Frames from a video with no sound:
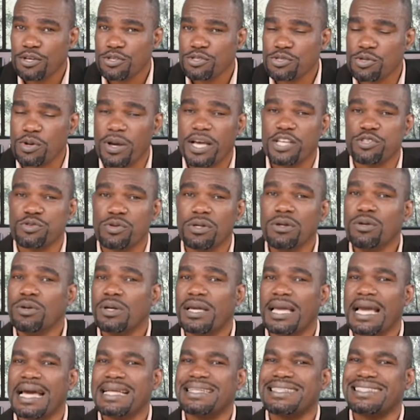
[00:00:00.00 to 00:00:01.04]
So, as we
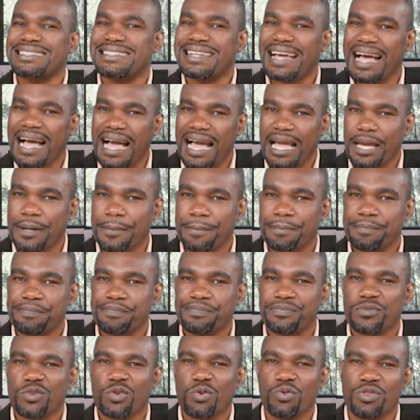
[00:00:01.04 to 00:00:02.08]
look at the
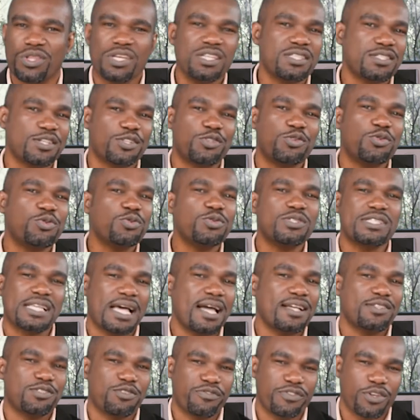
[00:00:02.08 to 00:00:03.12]
time, these are two
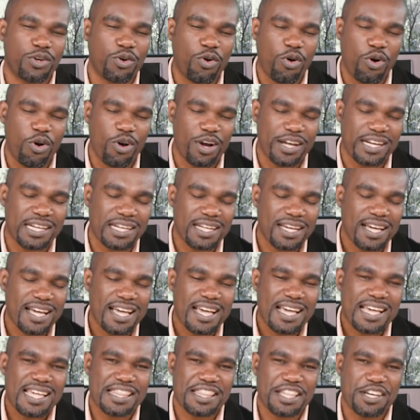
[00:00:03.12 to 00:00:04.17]
sides of the coin
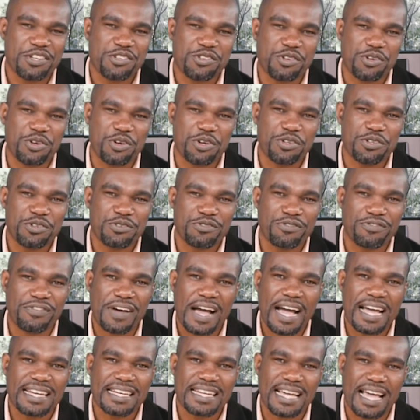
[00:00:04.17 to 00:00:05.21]
that you're going to
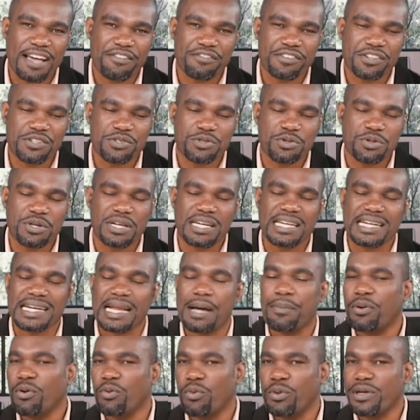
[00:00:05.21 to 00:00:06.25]
find having to
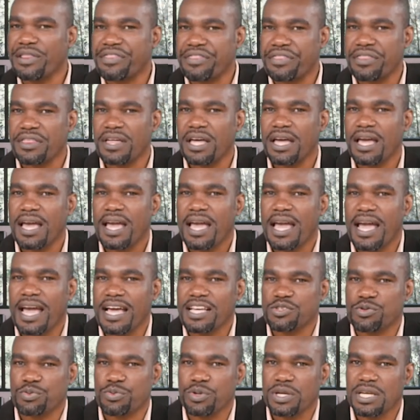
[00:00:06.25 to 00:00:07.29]
grapple with
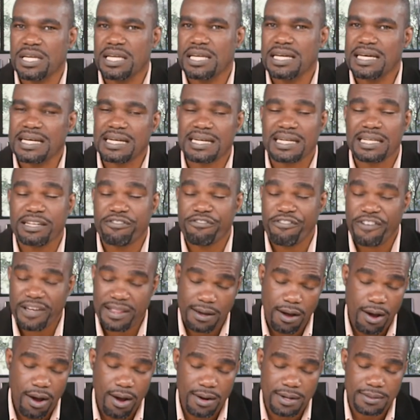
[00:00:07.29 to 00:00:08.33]
as we read
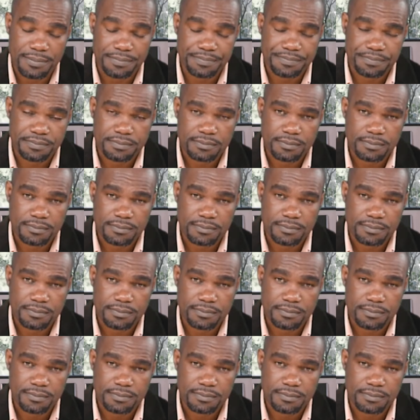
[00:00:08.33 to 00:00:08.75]
further on.